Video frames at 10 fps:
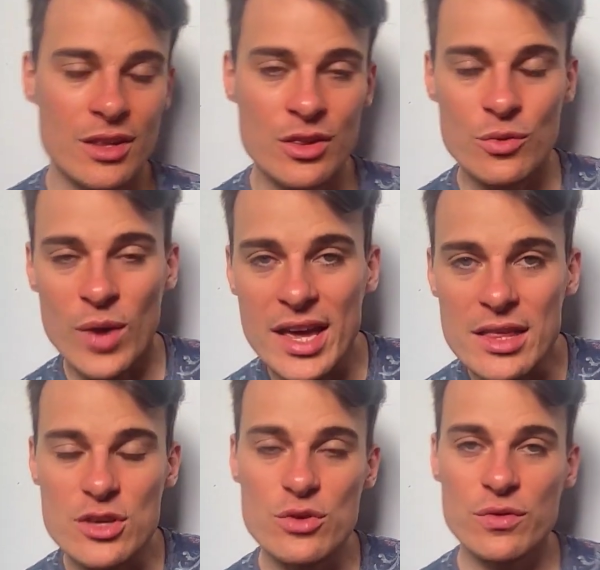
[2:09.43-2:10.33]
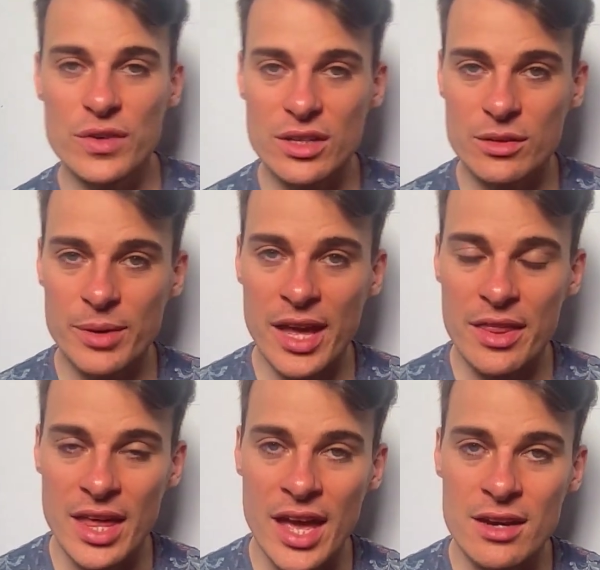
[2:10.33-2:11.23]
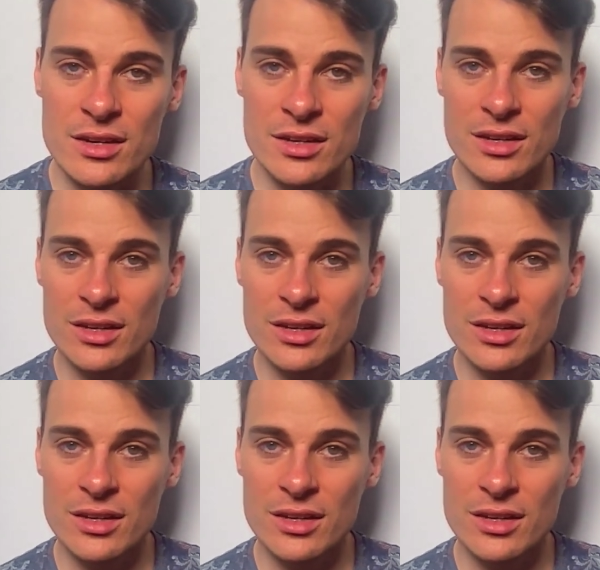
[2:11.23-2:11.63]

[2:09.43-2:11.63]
The way that you feel about that